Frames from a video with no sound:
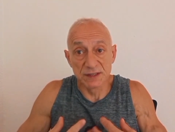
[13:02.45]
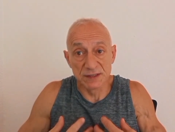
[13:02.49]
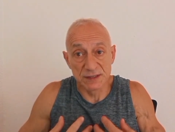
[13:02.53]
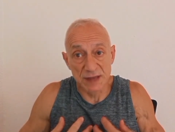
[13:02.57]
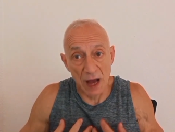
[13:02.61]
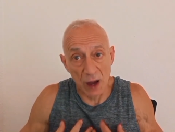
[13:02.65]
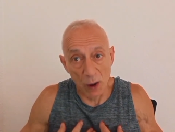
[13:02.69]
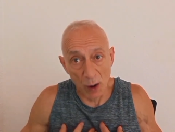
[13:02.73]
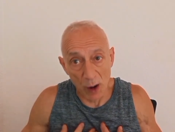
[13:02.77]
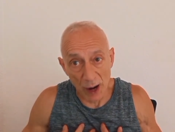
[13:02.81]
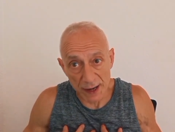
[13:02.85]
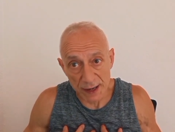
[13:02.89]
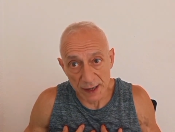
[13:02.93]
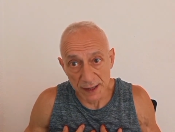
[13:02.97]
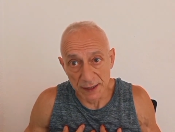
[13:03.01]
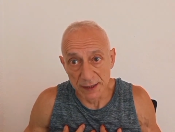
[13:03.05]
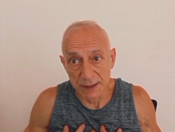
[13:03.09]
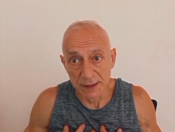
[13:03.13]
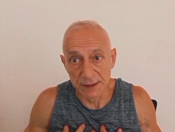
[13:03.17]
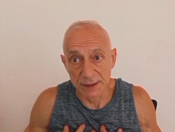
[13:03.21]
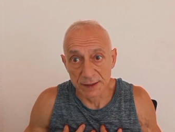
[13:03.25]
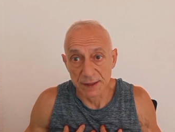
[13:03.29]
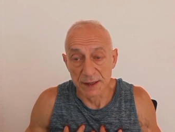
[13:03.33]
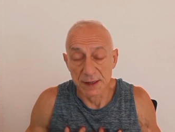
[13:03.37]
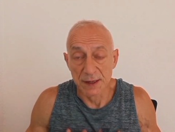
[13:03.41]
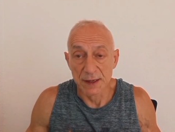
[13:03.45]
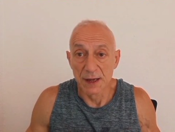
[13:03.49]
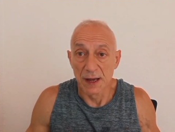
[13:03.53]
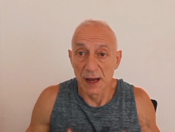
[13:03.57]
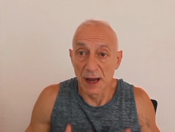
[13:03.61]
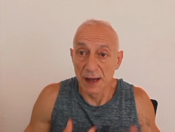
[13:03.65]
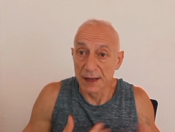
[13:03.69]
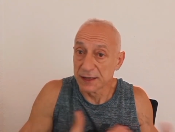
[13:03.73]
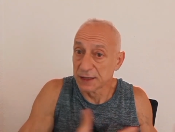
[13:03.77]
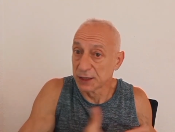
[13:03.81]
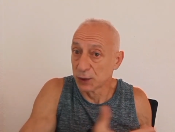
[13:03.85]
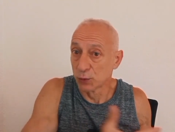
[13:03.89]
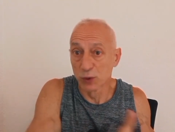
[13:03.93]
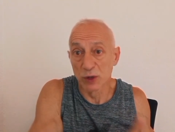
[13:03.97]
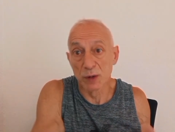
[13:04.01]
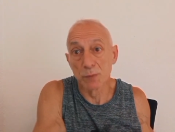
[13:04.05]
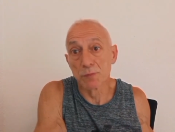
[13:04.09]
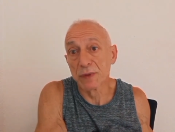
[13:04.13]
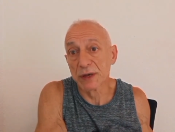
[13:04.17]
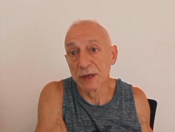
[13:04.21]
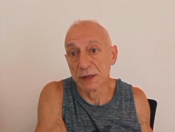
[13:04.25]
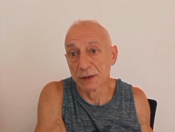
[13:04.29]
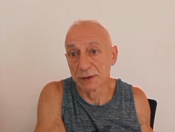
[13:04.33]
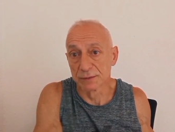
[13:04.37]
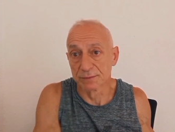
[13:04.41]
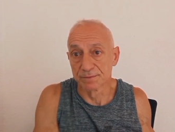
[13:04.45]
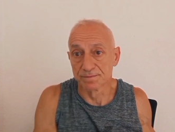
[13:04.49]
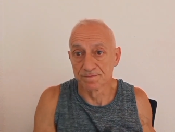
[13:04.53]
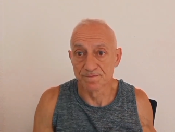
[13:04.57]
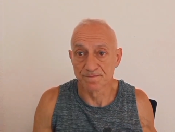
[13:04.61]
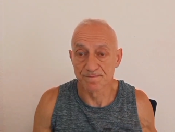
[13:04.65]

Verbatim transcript: is how I eat it. I eat it with a meal.